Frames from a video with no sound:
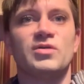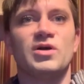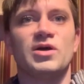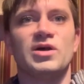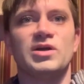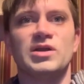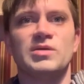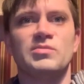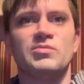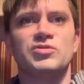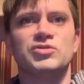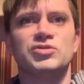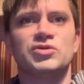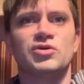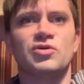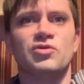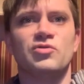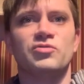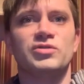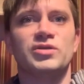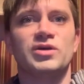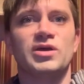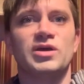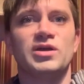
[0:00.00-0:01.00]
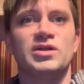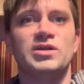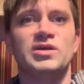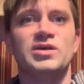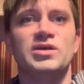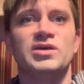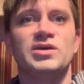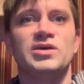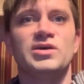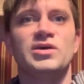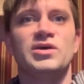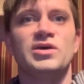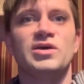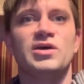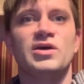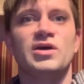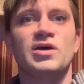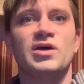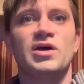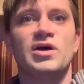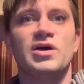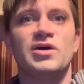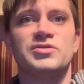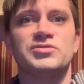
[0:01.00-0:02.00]
unable to hold any
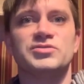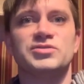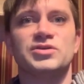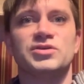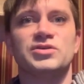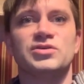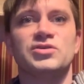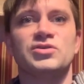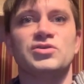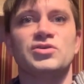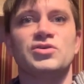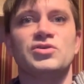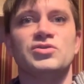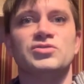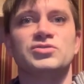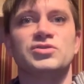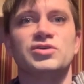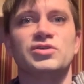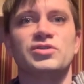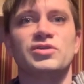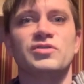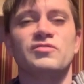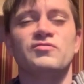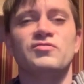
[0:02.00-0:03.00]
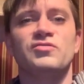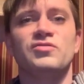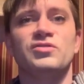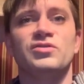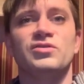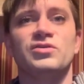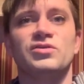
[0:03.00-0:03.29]
housing, so